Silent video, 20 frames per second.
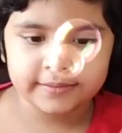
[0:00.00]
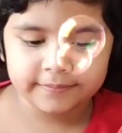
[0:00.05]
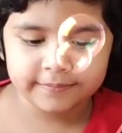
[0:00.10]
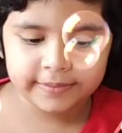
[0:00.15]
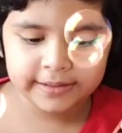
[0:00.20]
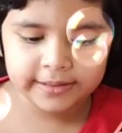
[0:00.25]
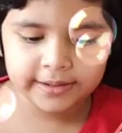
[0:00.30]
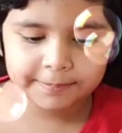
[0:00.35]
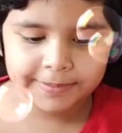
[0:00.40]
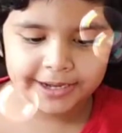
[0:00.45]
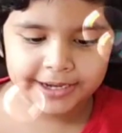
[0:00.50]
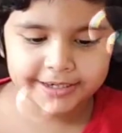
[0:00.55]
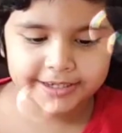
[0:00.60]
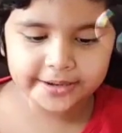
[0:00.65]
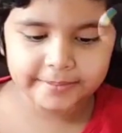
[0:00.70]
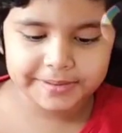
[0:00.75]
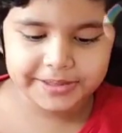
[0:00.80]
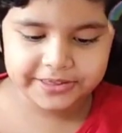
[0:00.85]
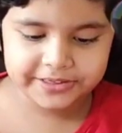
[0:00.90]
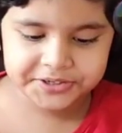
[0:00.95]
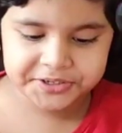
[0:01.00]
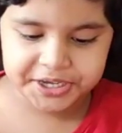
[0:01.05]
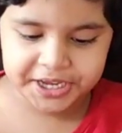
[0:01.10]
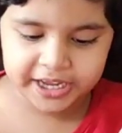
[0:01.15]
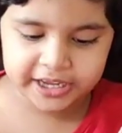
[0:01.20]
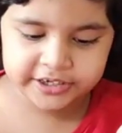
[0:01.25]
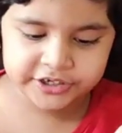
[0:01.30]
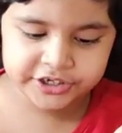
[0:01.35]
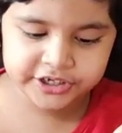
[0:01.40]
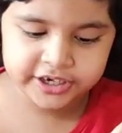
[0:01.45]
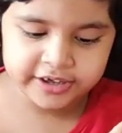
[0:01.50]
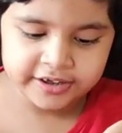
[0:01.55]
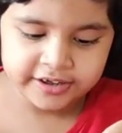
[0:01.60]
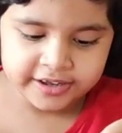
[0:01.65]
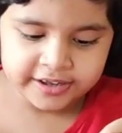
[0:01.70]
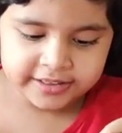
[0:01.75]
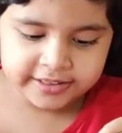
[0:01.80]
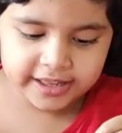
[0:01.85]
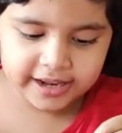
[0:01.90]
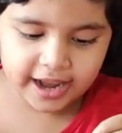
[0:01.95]
When the medium is changed,
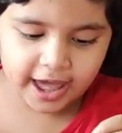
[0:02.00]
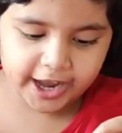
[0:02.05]
the